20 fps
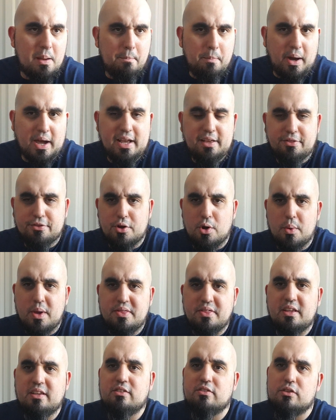But he threw
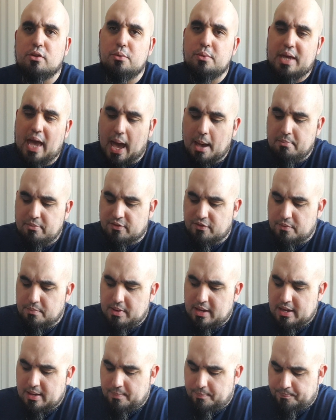in these two games for
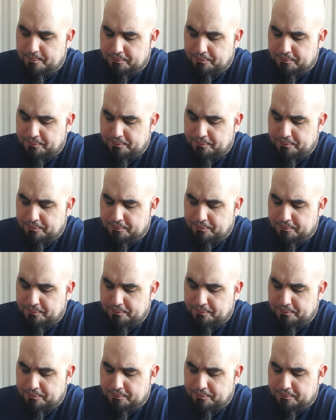me.